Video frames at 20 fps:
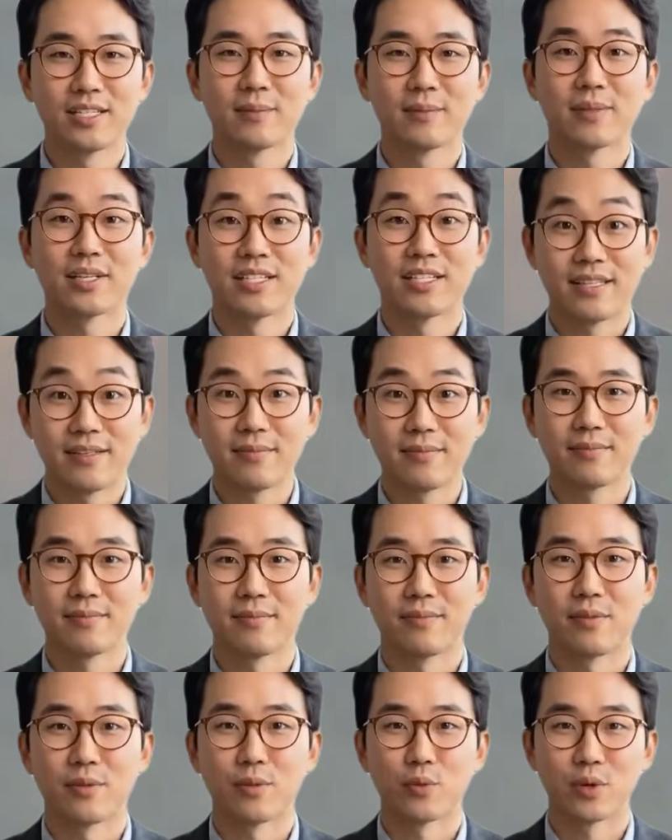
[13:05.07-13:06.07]
the blast
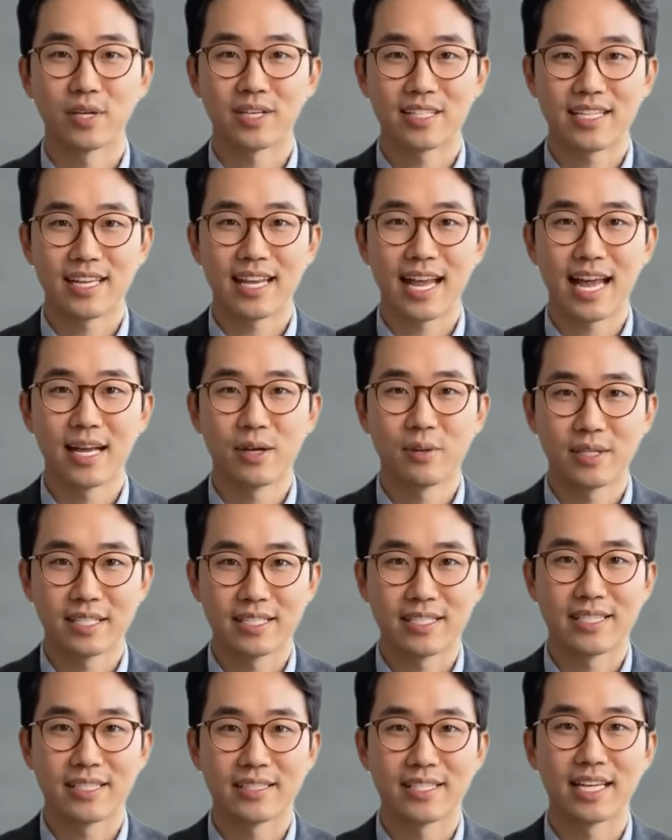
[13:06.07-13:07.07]
wave and fragmentation.
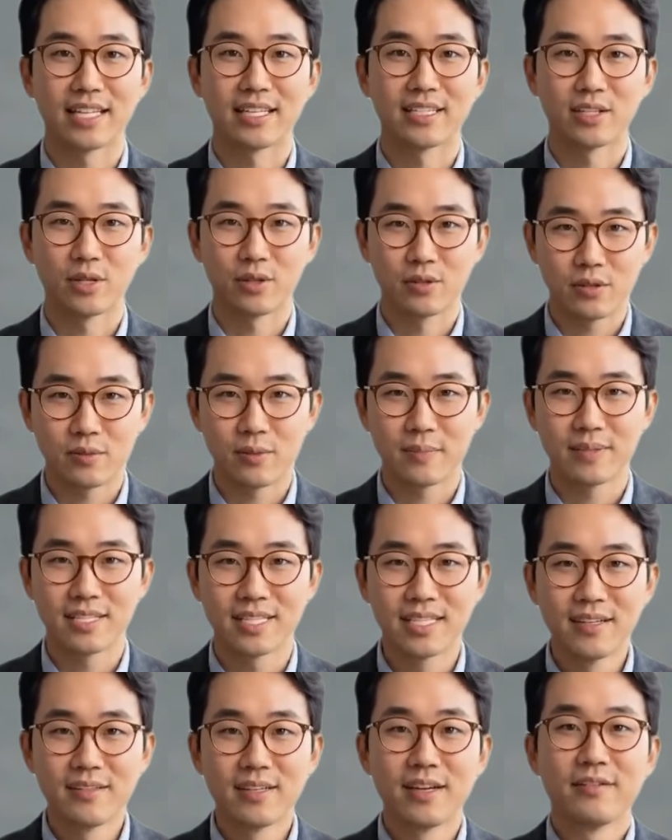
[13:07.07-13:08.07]

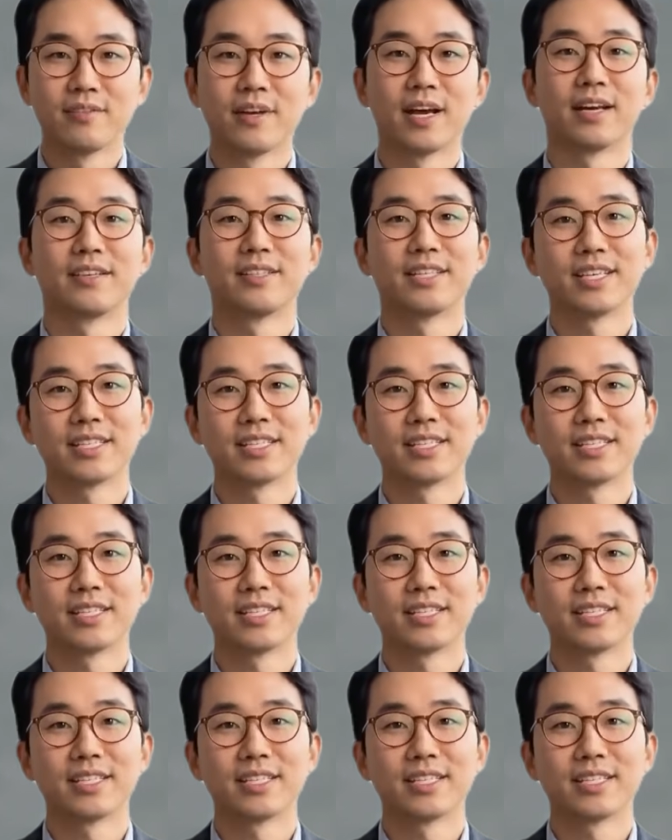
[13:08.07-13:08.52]
Neutralizing these protected